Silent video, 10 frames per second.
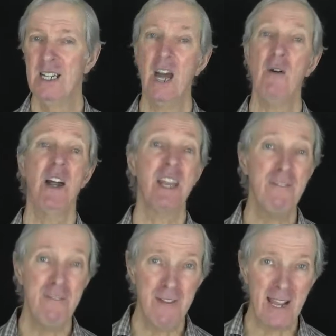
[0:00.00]
Now, an
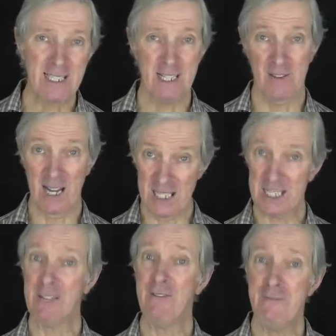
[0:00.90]
effective
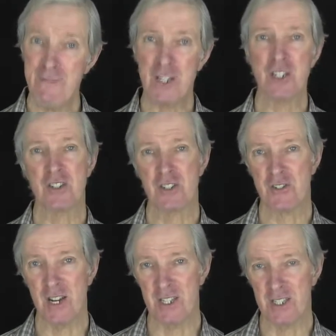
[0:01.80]
and efficient
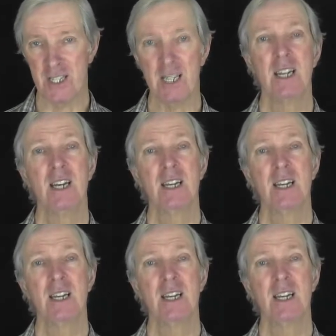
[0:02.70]
strategy